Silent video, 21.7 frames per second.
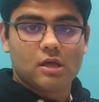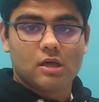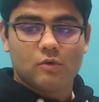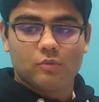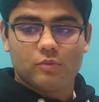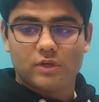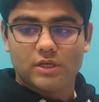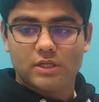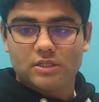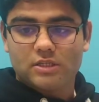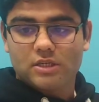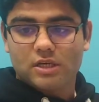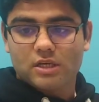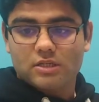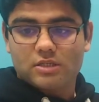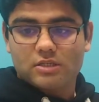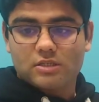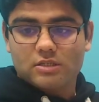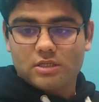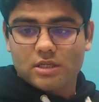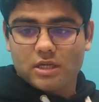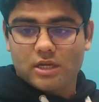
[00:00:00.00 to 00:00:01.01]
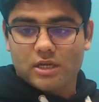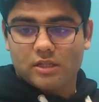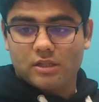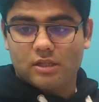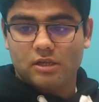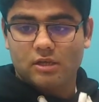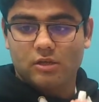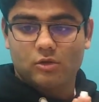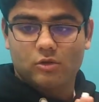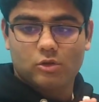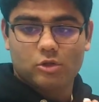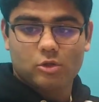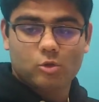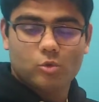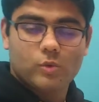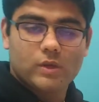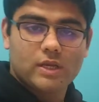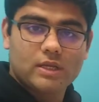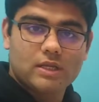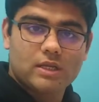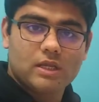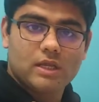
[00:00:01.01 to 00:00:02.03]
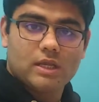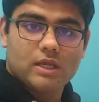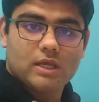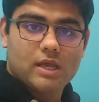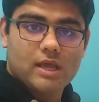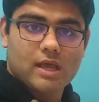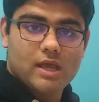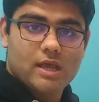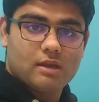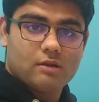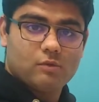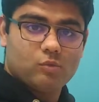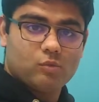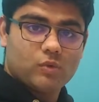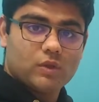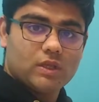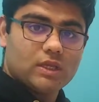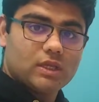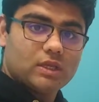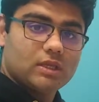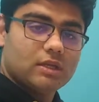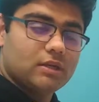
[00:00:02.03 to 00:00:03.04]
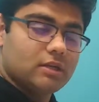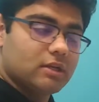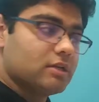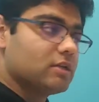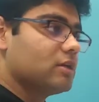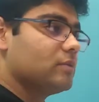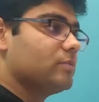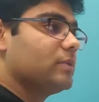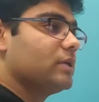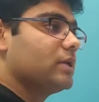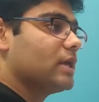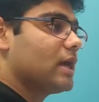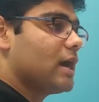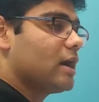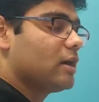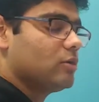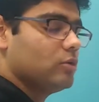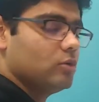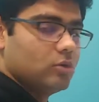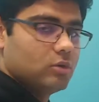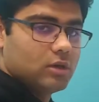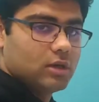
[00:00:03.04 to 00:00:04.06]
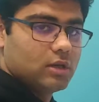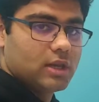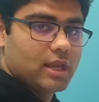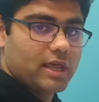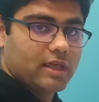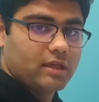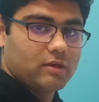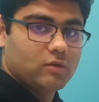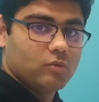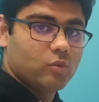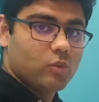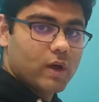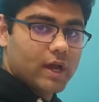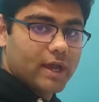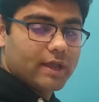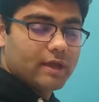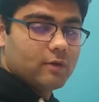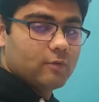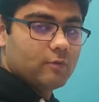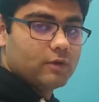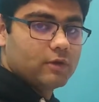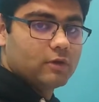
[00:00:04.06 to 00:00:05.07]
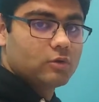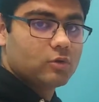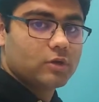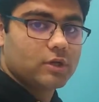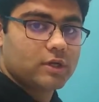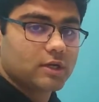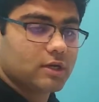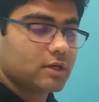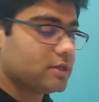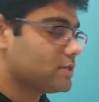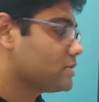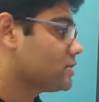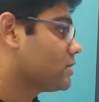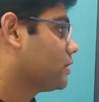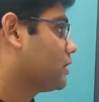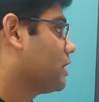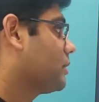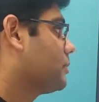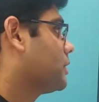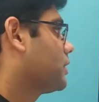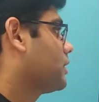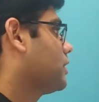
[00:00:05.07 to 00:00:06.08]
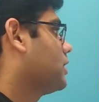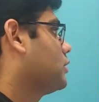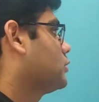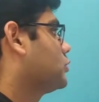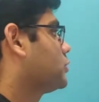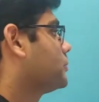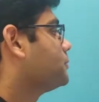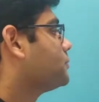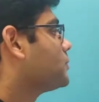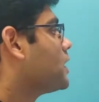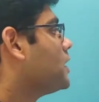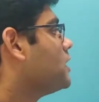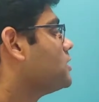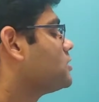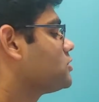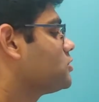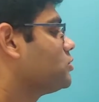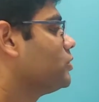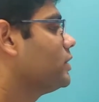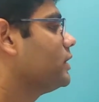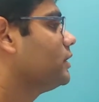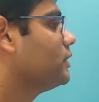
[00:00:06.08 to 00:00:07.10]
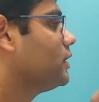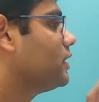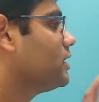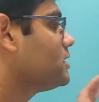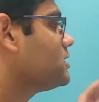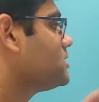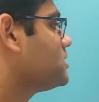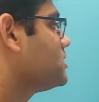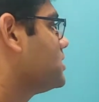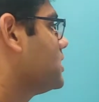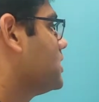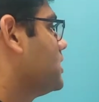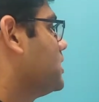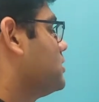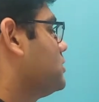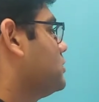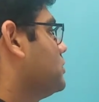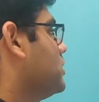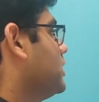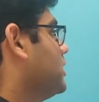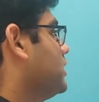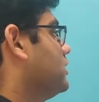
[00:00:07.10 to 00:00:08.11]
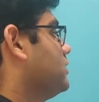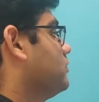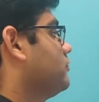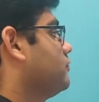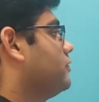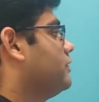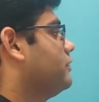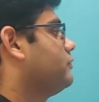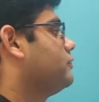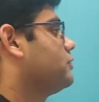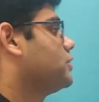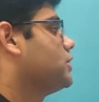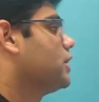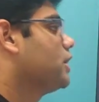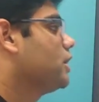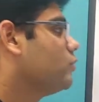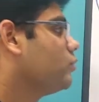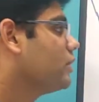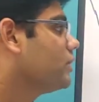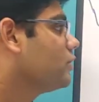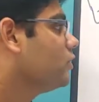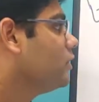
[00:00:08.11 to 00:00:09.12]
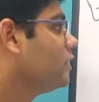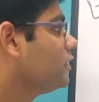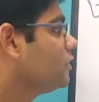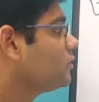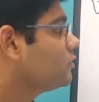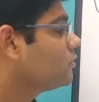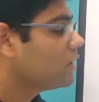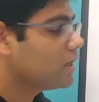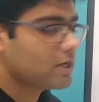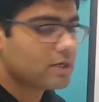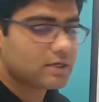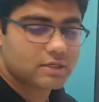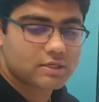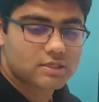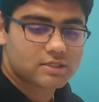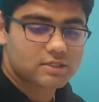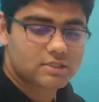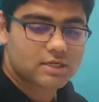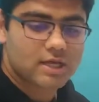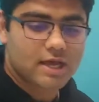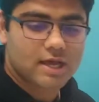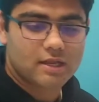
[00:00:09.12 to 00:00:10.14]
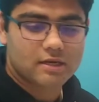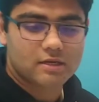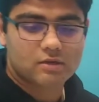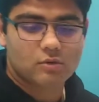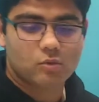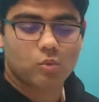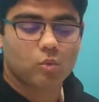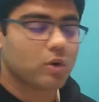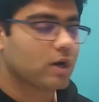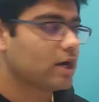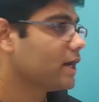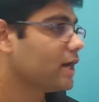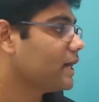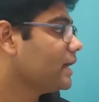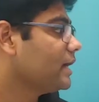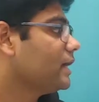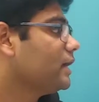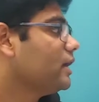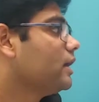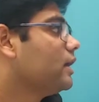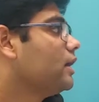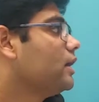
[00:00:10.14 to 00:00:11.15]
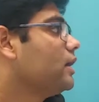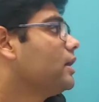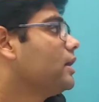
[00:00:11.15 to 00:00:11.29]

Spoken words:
we just did the Q&A and we determined our goal, like why are we growing our Instagram account. So in this day today, the 5th day, we're going to understand why